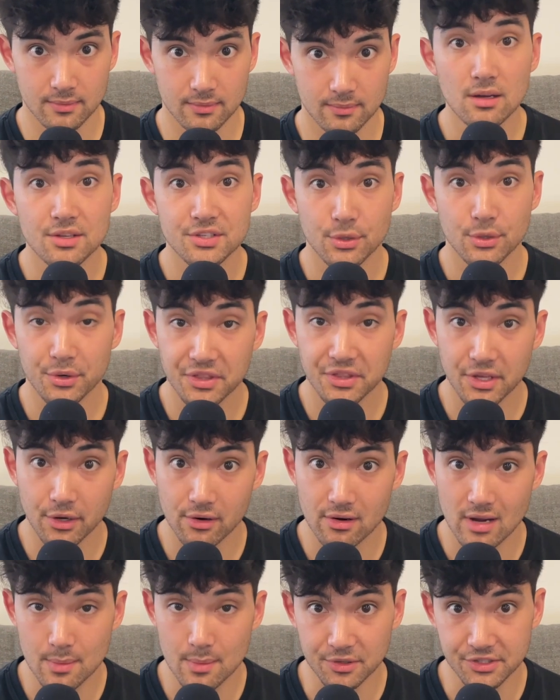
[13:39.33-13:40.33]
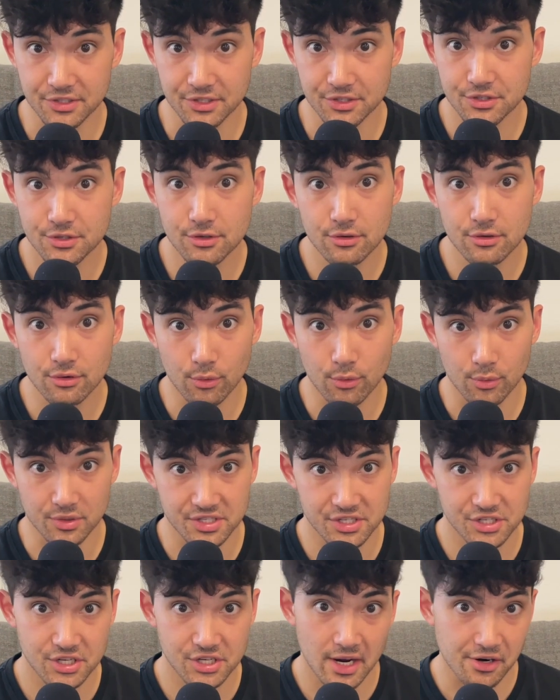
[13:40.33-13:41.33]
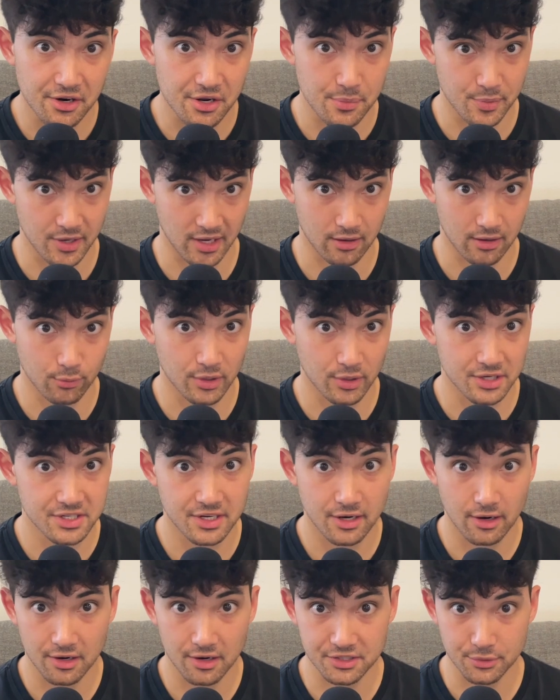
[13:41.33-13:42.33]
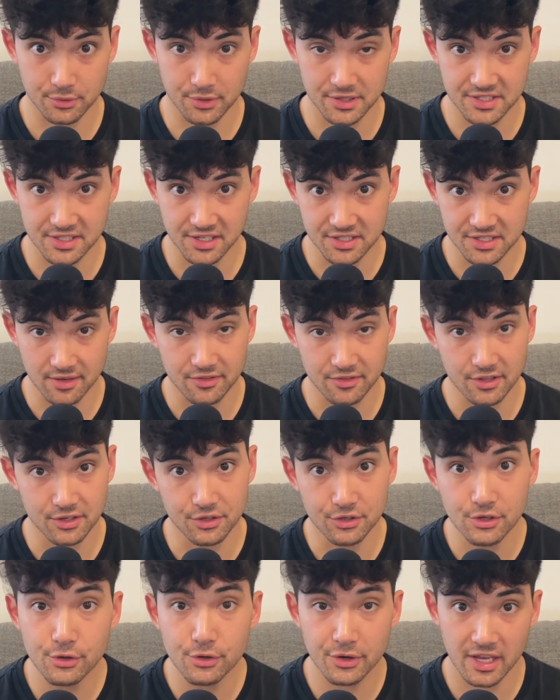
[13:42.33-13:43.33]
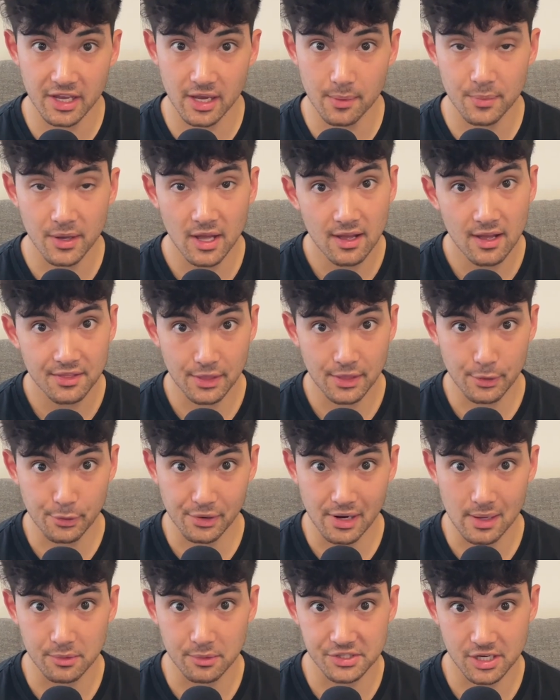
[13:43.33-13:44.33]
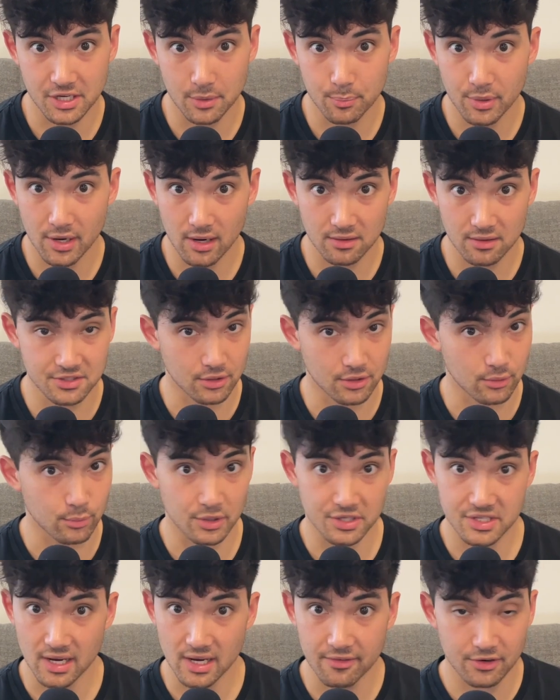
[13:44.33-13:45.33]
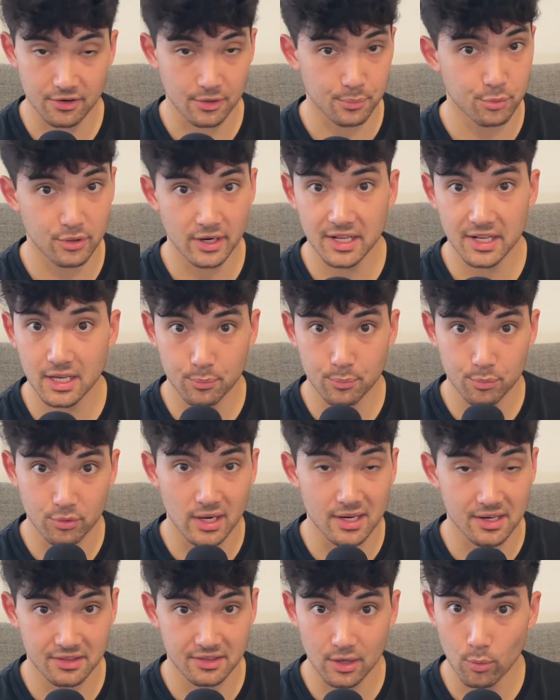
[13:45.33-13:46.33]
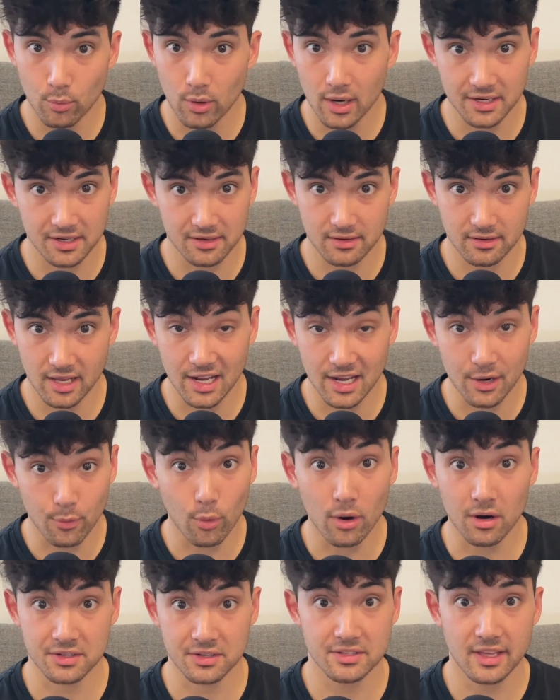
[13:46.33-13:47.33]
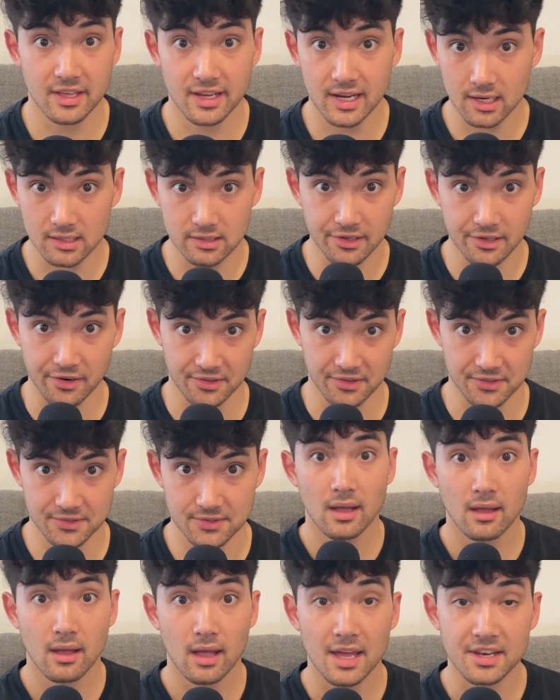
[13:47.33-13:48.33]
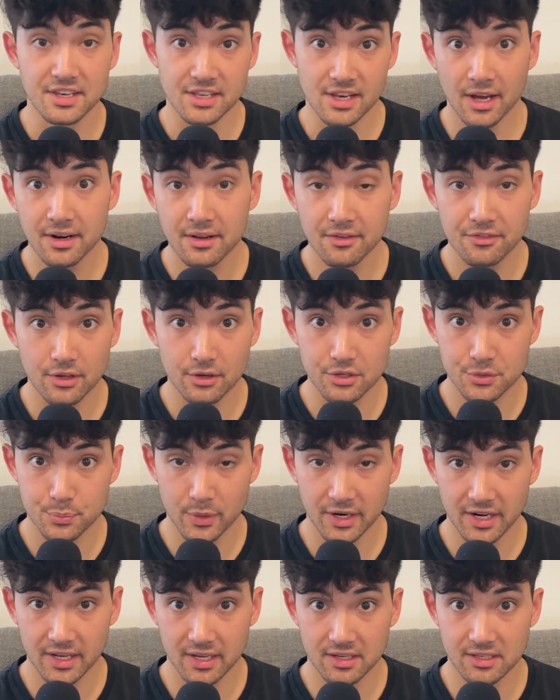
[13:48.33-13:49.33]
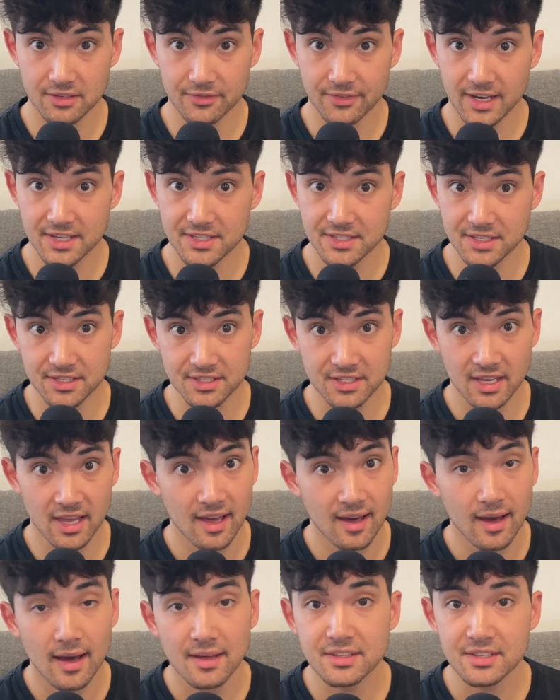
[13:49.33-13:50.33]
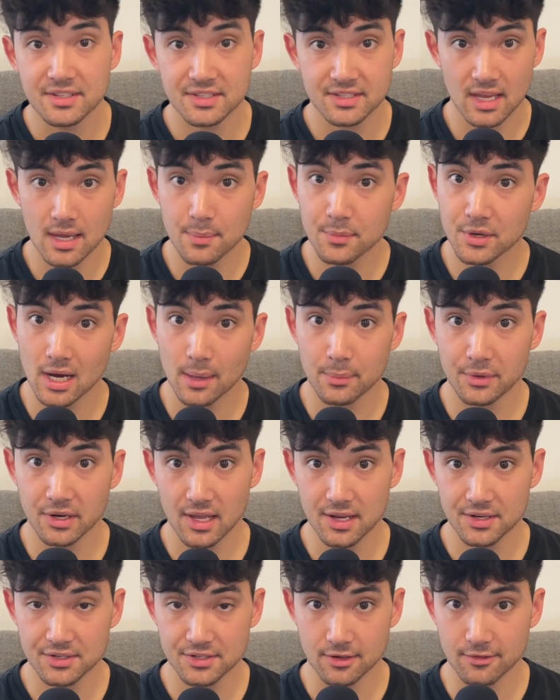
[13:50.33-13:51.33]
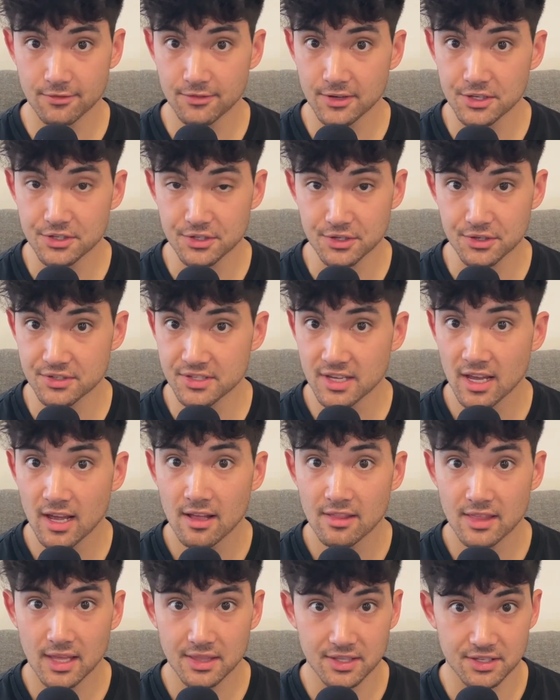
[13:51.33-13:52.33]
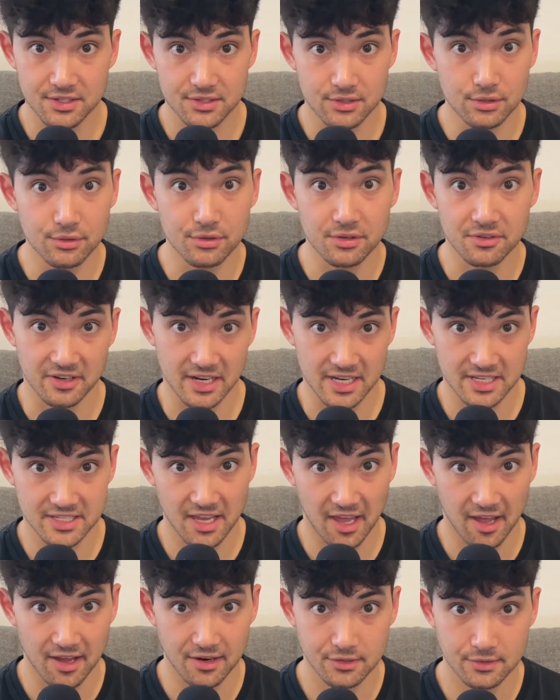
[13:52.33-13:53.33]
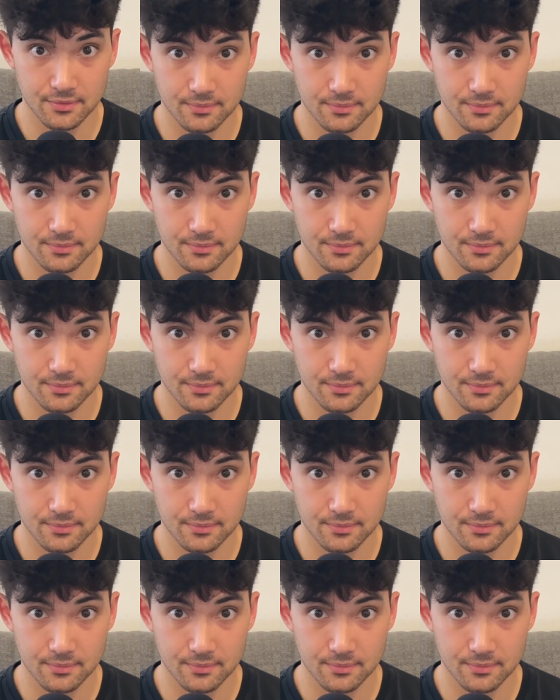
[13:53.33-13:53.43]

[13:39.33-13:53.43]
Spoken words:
So what they were able to do was cherry pick which characteristics of the new hip they were able to compare to whichever predicate product they wanted, and it worked. They got clearance. And none of those predicate devices had the same combination of features that this new device had.